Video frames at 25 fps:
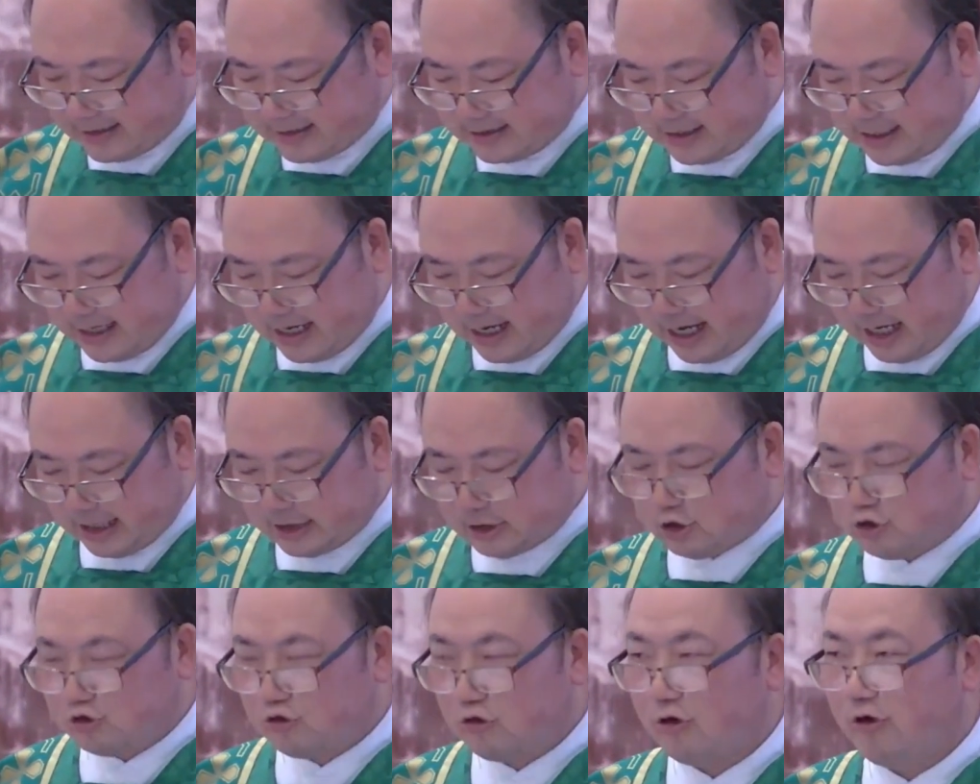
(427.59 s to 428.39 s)
us
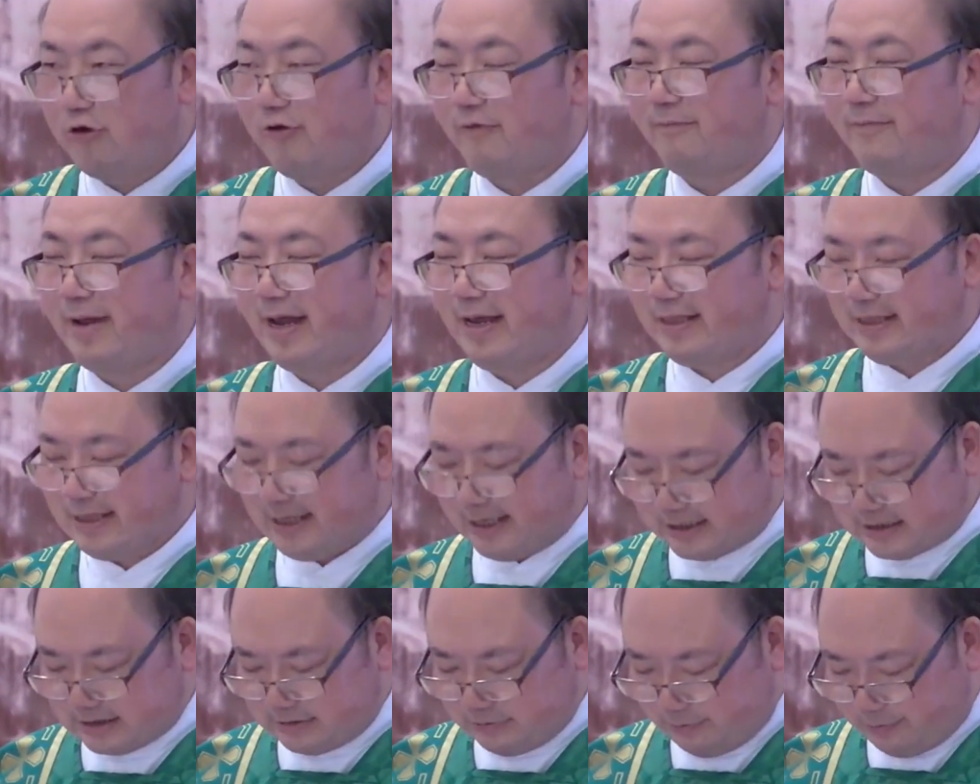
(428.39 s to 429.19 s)
a
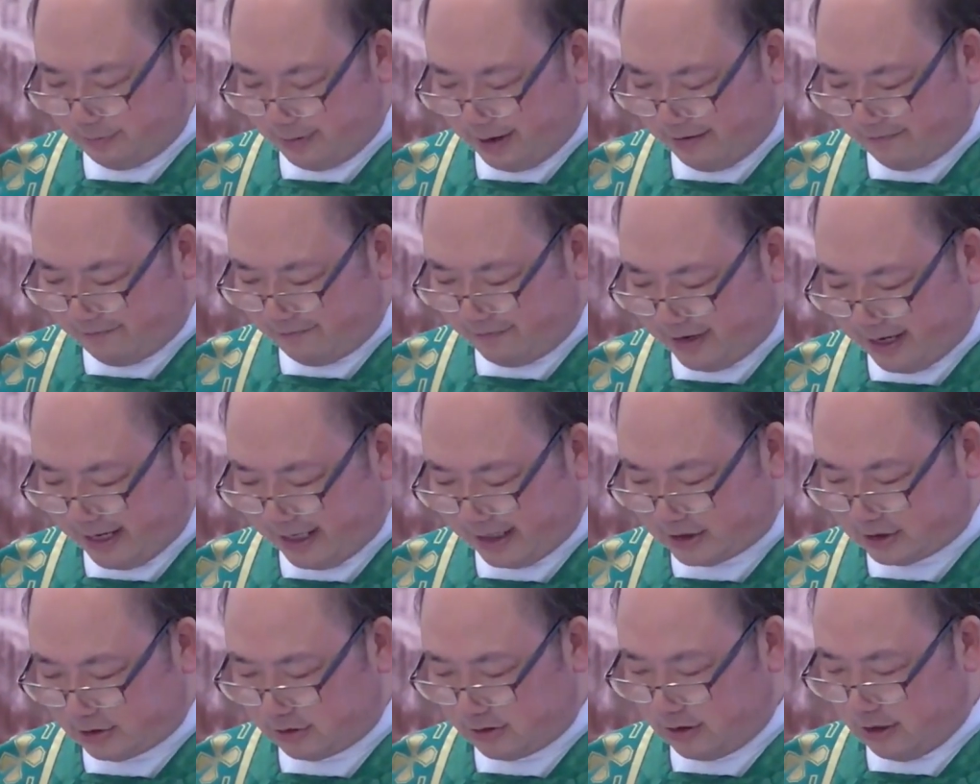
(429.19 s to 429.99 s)
tremendous
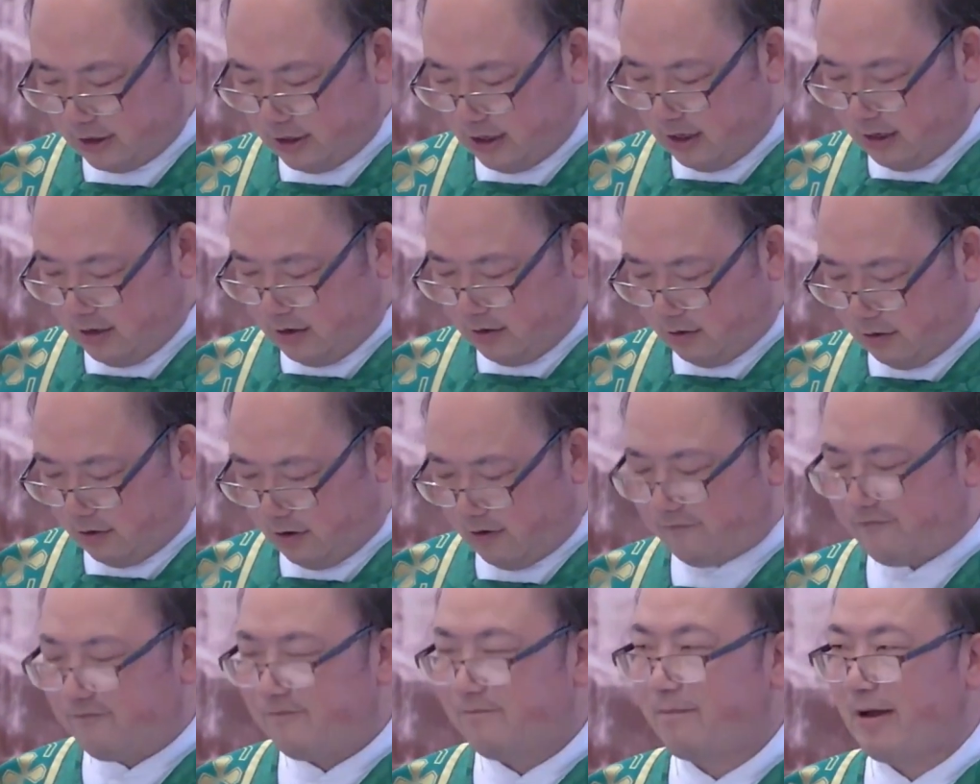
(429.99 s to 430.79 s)
privilege
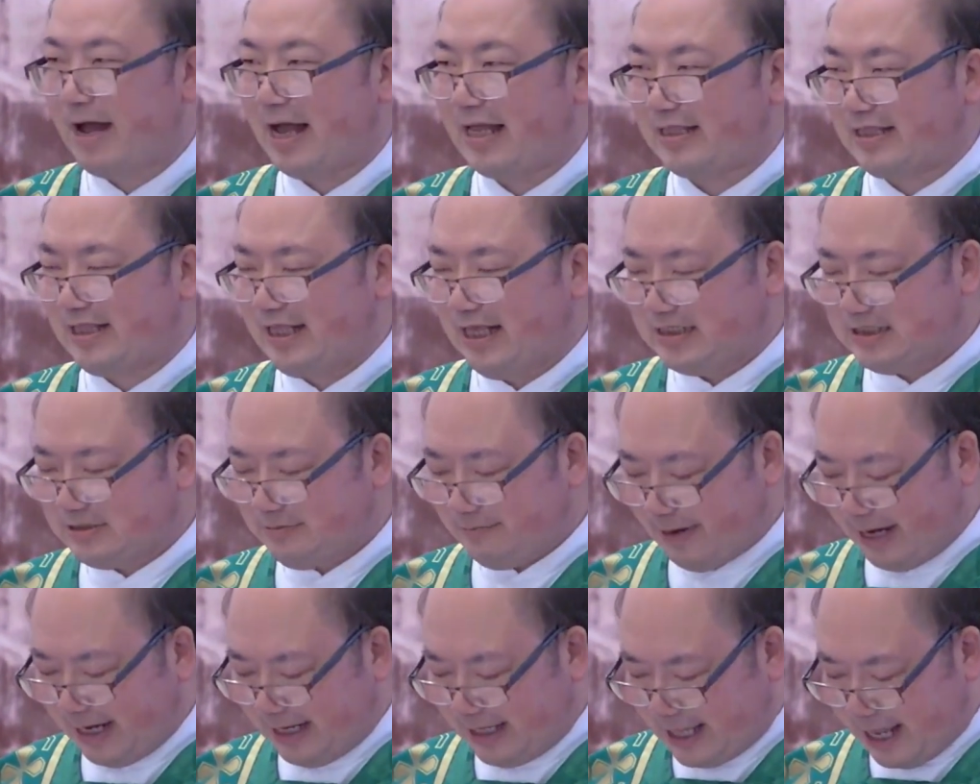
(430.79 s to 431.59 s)
of
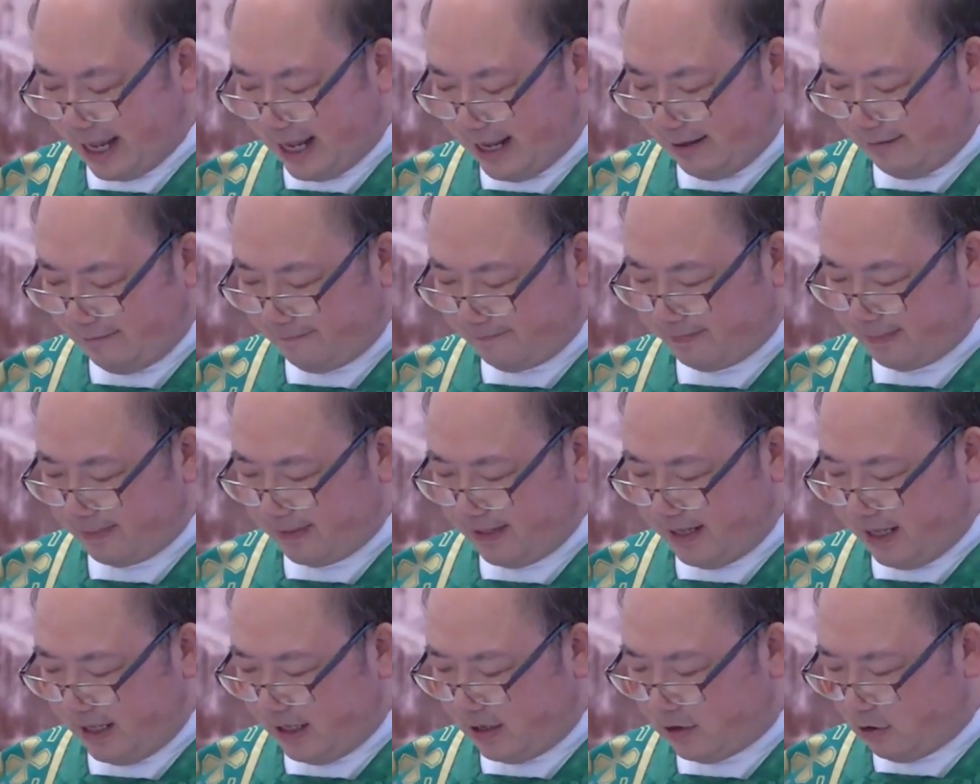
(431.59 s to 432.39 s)

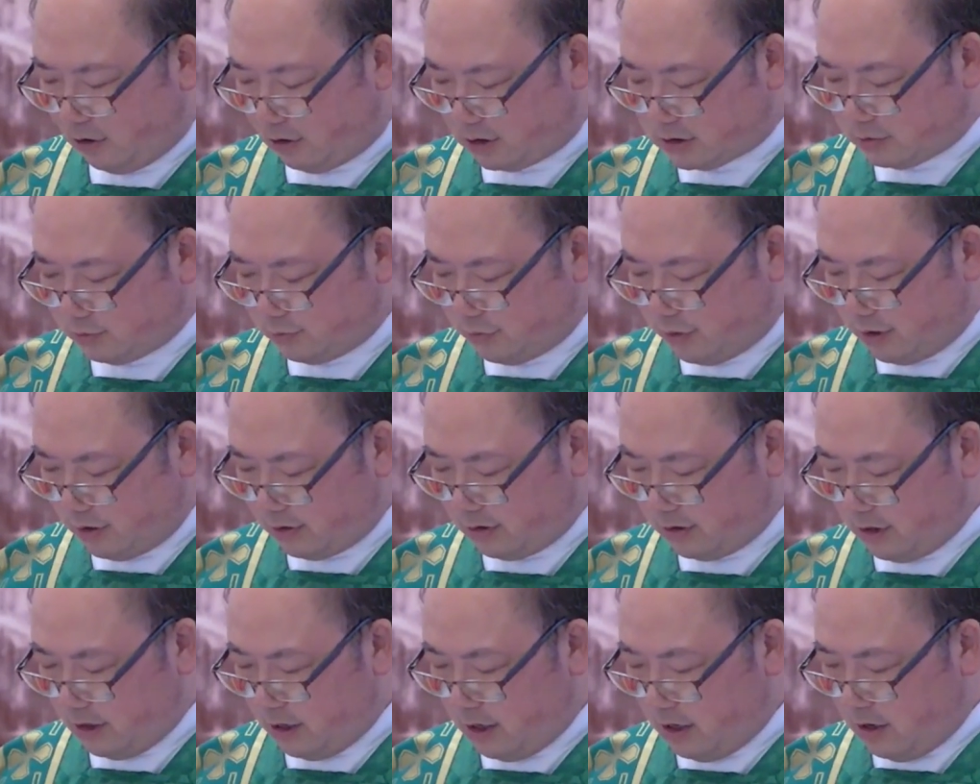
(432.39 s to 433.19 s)
participating in God's
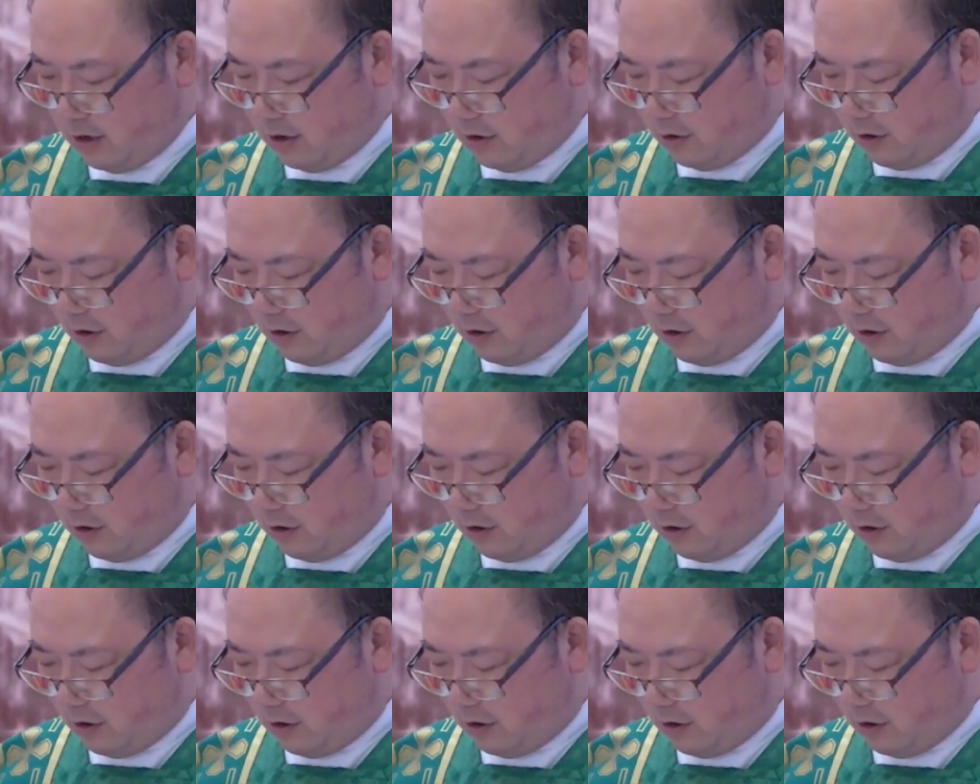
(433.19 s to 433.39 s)
work,